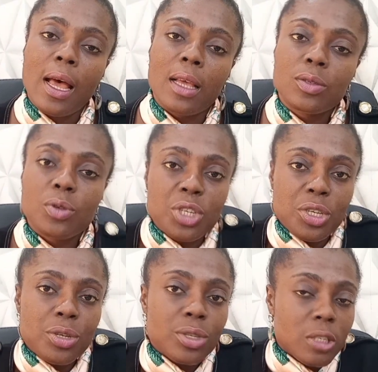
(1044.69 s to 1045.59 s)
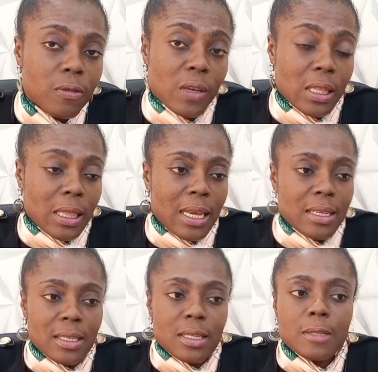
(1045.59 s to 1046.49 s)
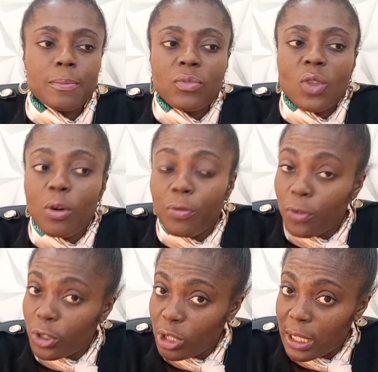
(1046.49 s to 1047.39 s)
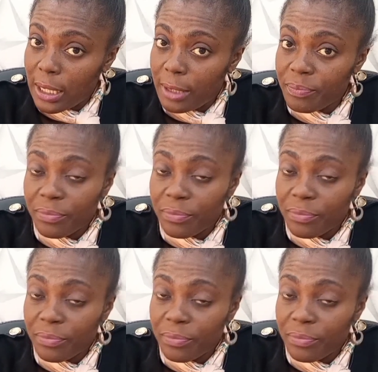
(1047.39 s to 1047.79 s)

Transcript: So she used fertilizers. Unfortunately,